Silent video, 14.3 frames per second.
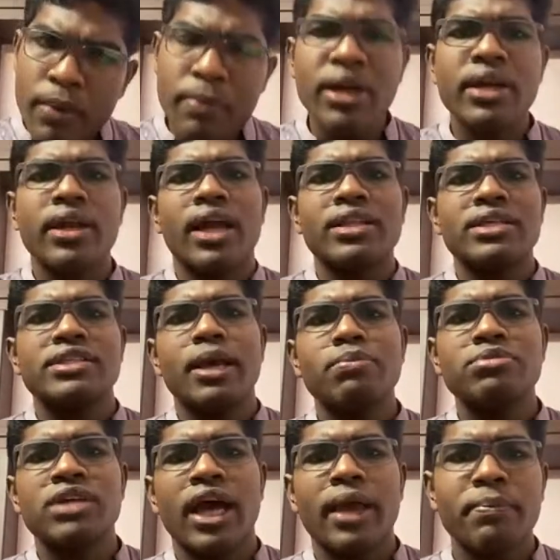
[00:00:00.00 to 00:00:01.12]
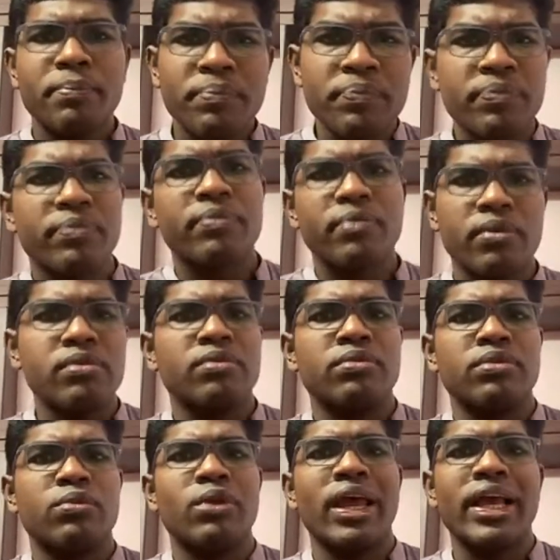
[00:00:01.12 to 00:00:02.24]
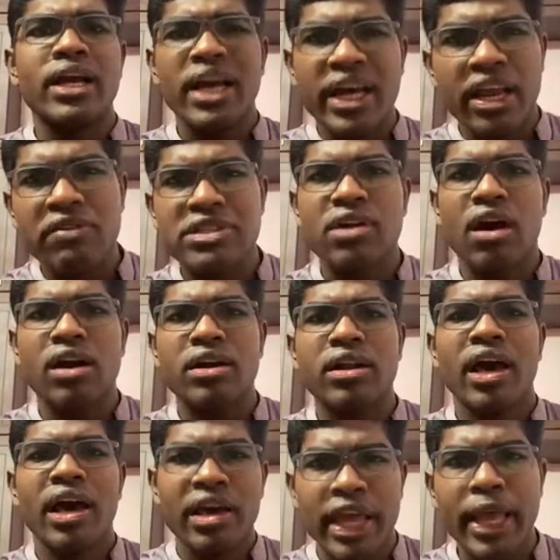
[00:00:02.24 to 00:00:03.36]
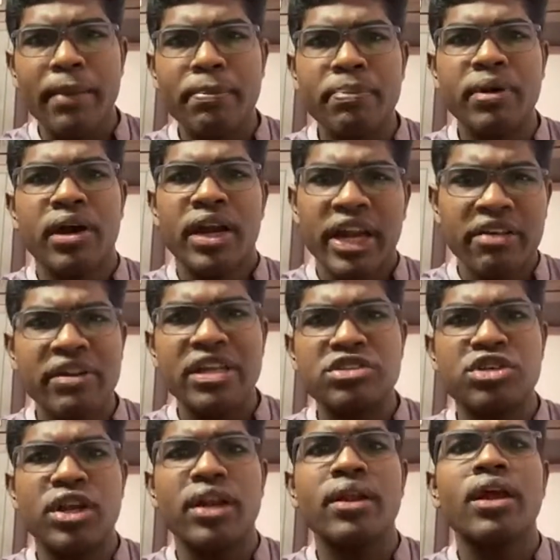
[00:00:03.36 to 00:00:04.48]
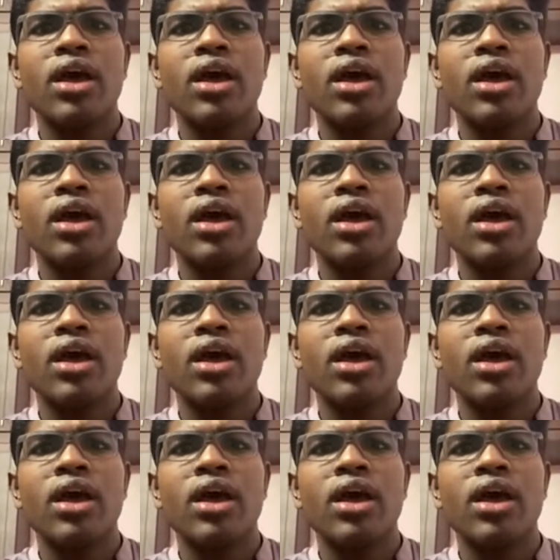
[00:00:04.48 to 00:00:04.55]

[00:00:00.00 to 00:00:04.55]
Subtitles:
but at the same time, like grievous heart, rape definition,